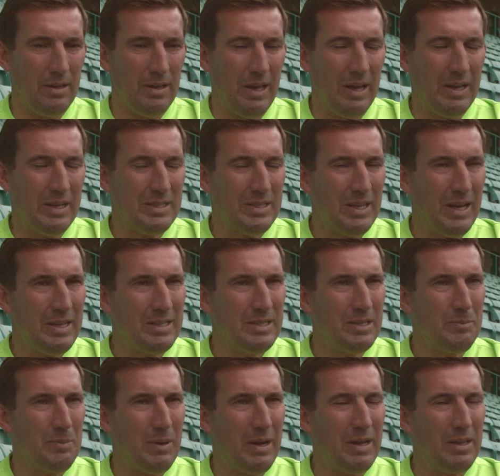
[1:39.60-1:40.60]

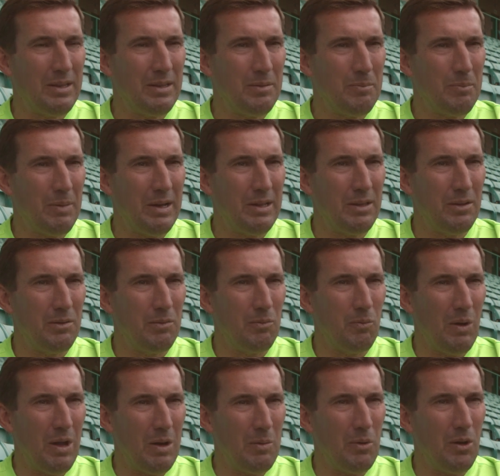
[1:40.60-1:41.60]
excited by
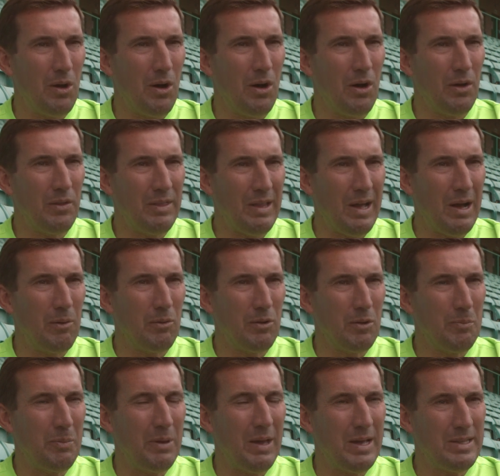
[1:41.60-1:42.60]
where we are now
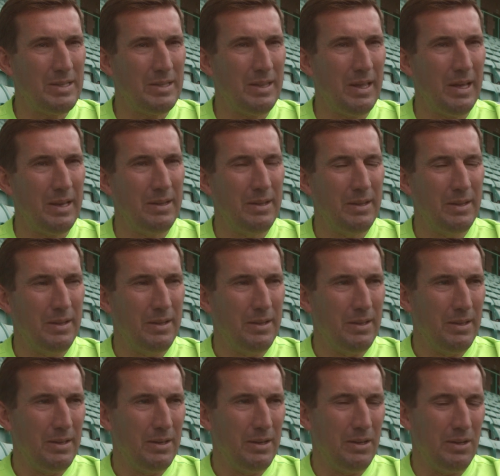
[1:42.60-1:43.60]
compared to then.
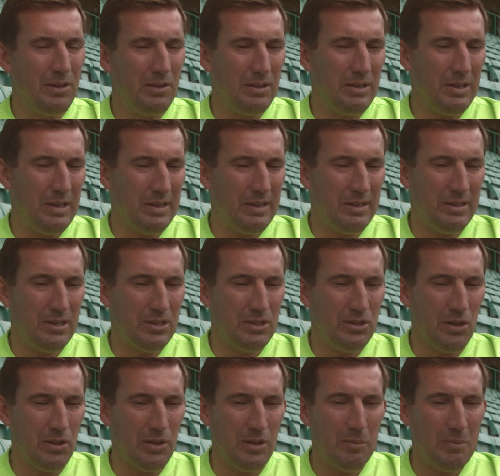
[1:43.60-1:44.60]
You know, there's
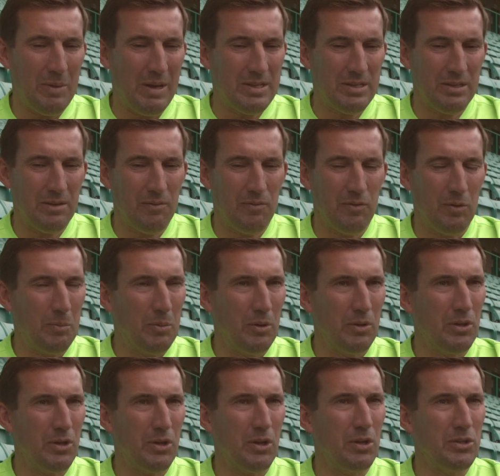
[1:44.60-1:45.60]
nothing better in
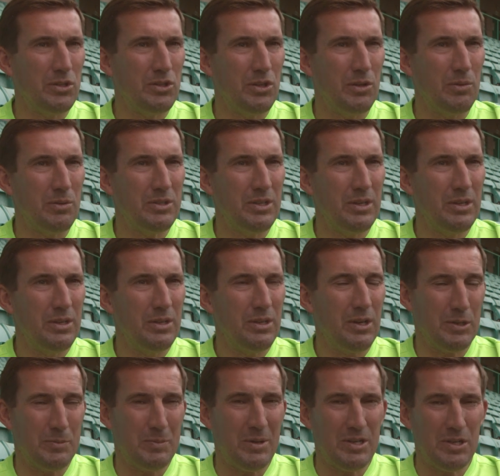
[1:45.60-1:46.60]
football than continuity,
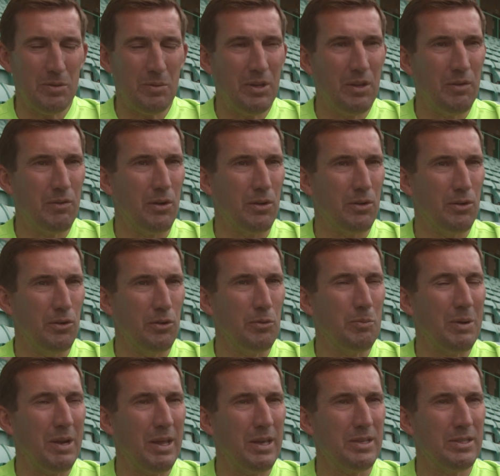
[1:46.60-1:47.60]
especially when you've got good
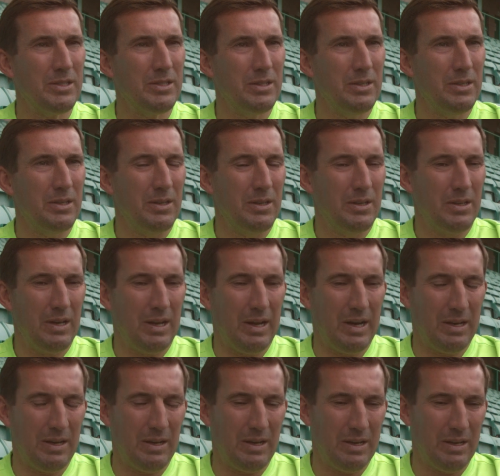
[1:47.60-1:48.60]
players,
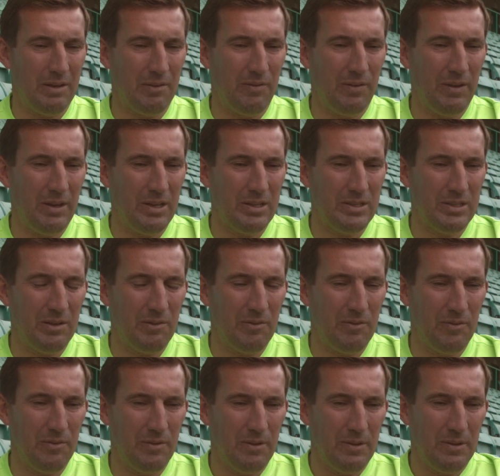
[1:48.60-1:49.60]
and I feel as
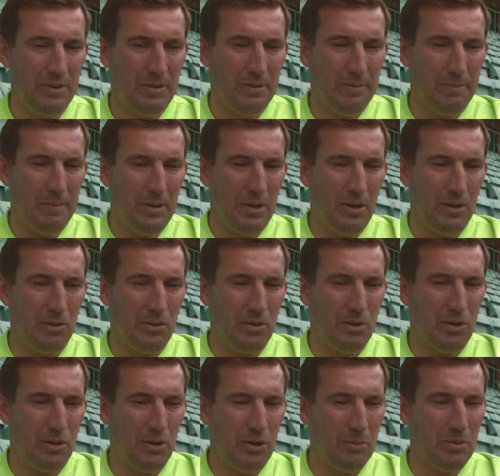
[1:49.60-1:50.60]
if, you know, the
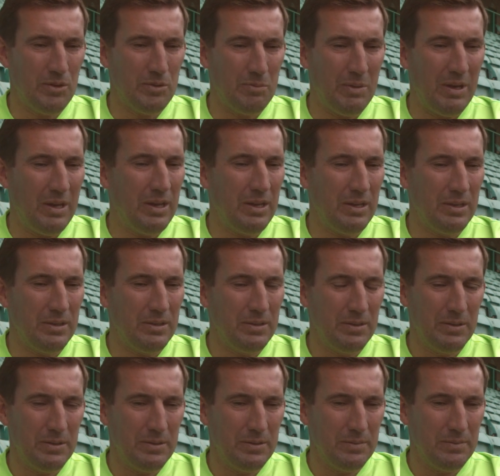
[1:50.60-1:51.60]
club is making
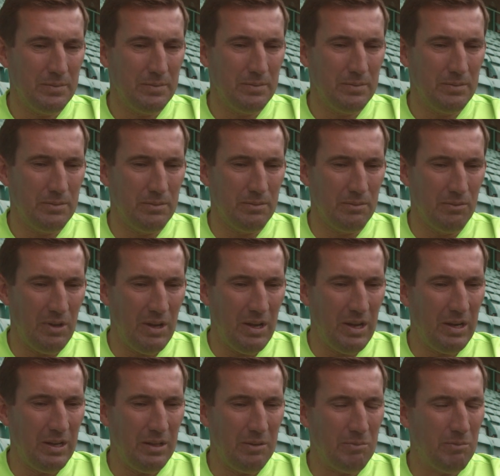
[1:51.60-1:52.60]

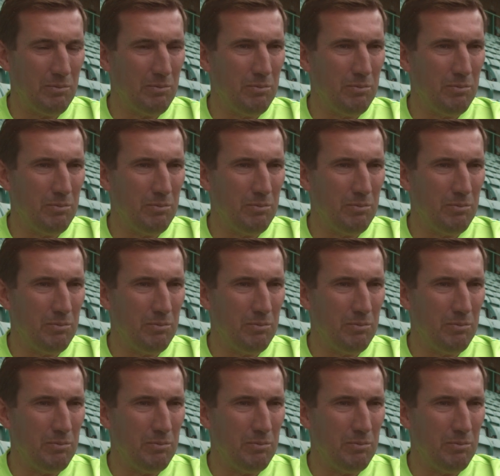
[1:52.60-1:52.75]
really